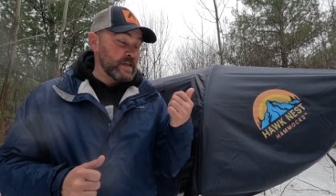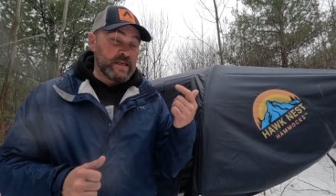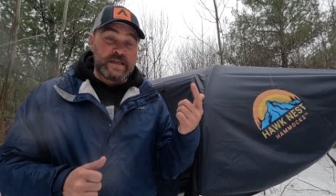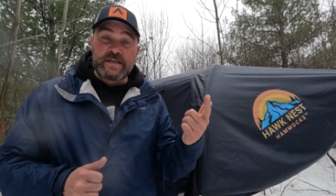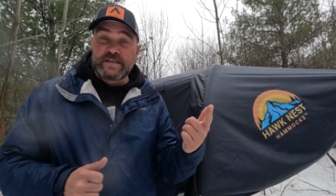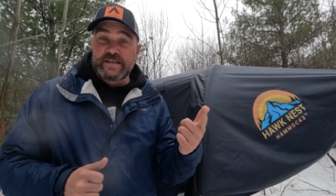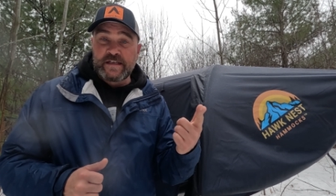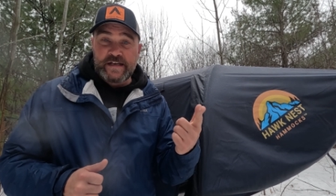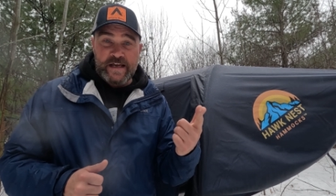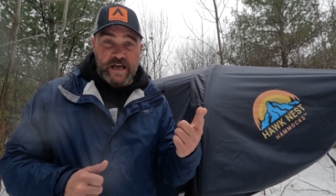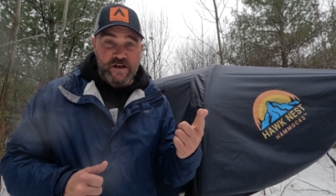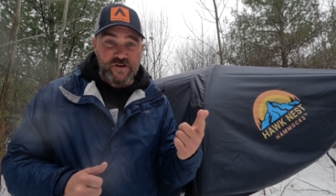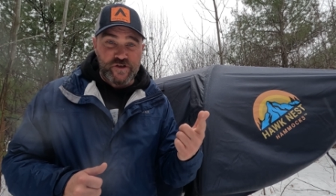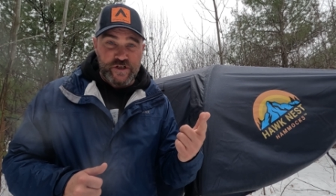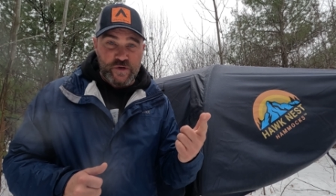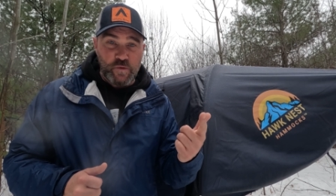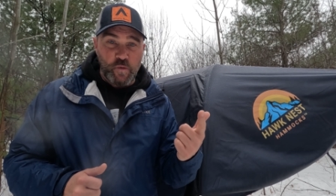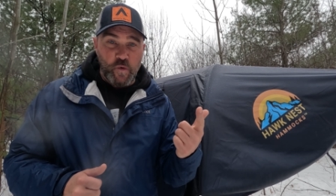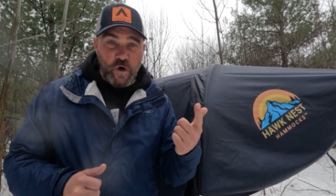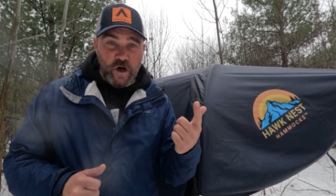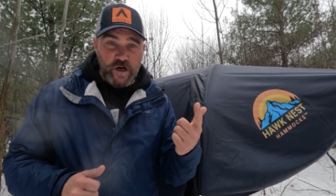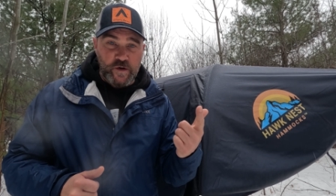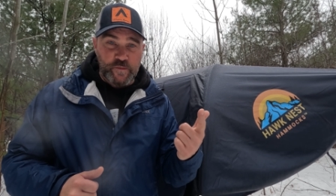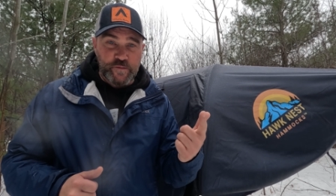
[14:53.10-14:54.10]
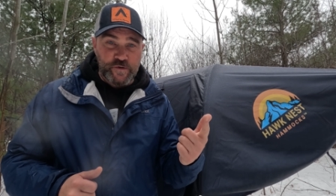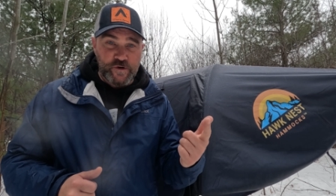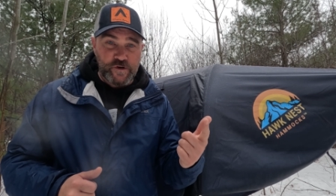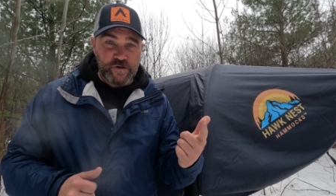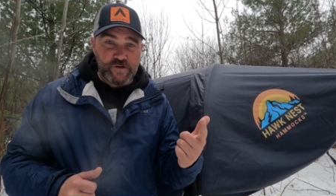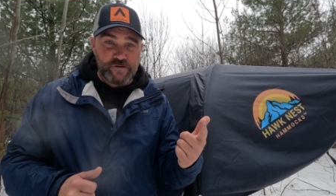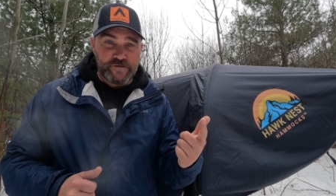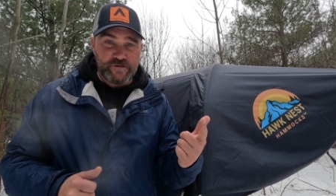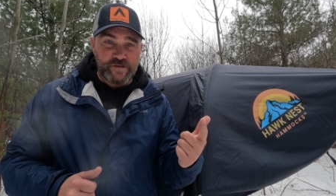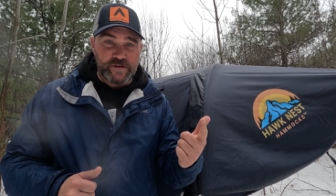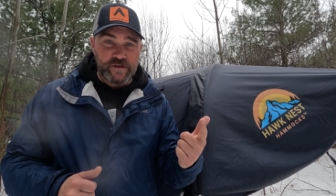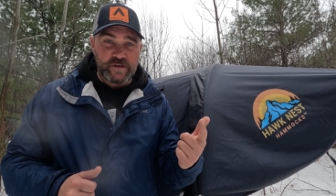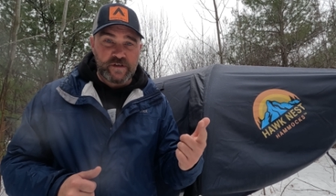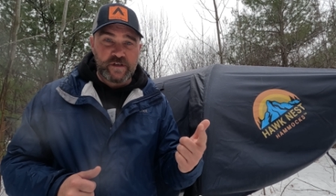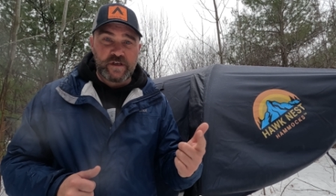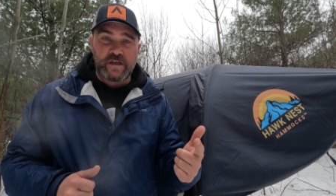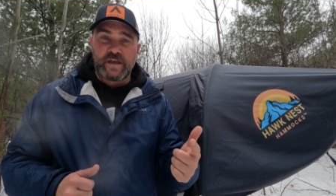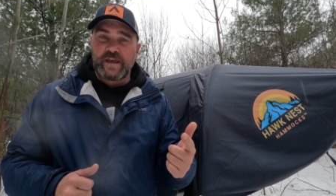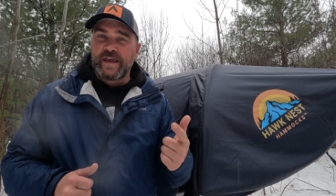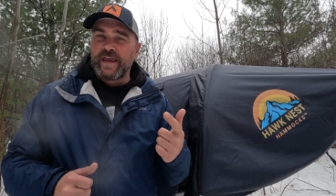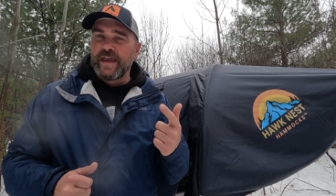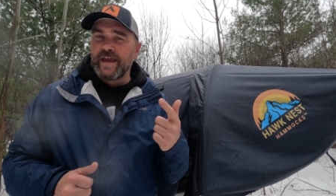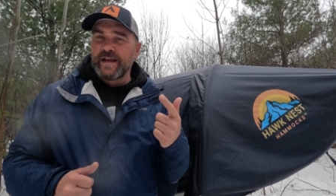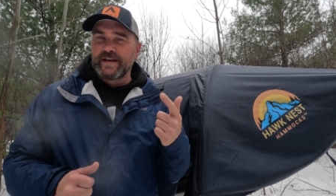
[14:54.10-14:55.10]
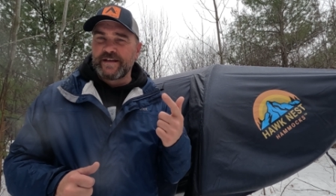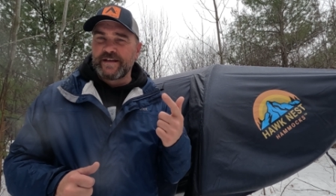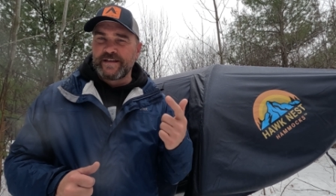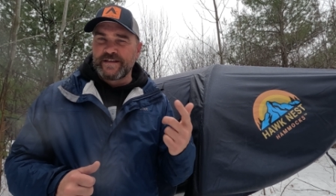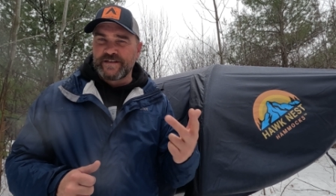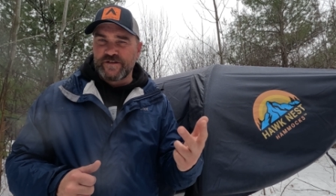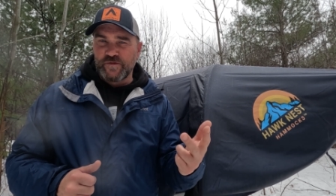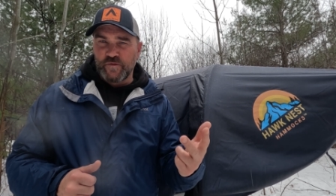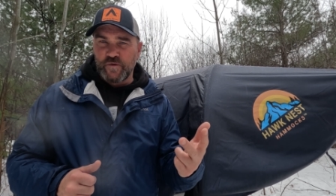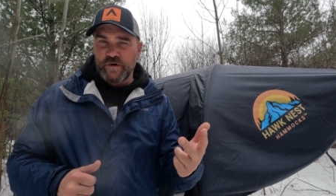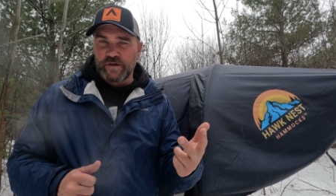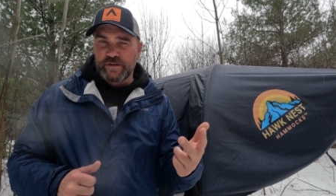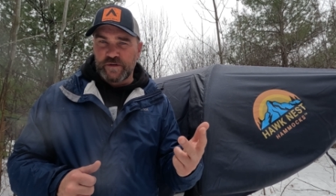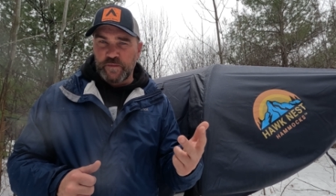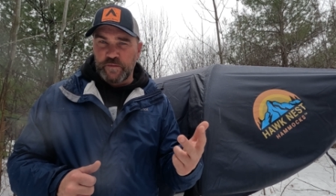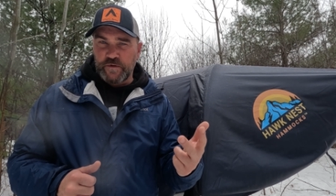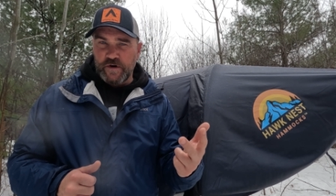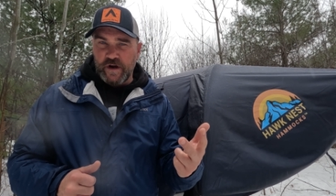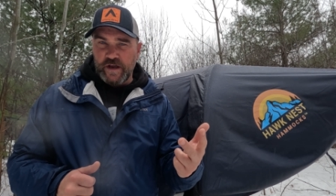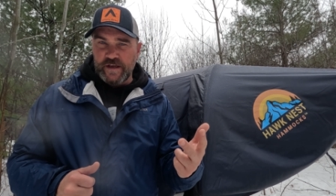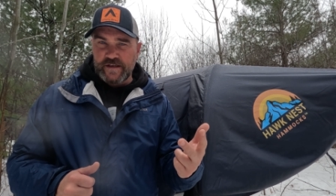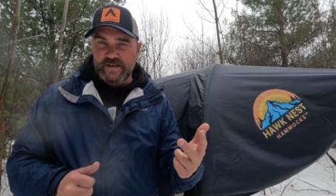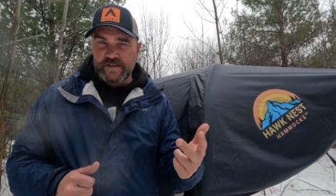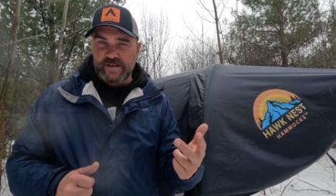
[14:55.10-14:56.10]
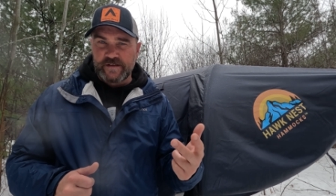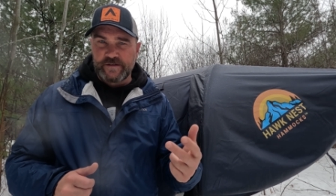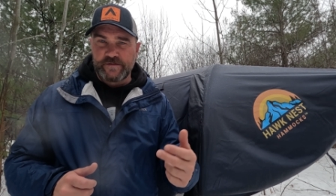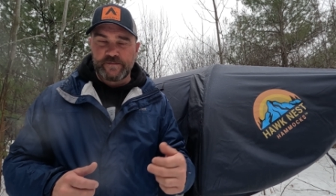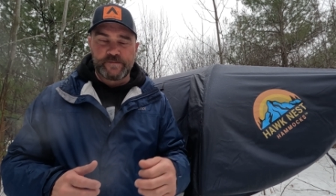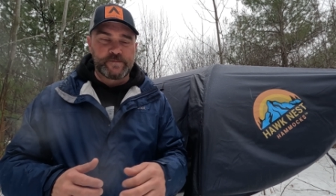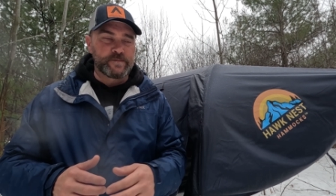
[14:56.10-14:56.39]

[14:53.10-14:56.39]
Is it actually waterproof? And is it worth the price?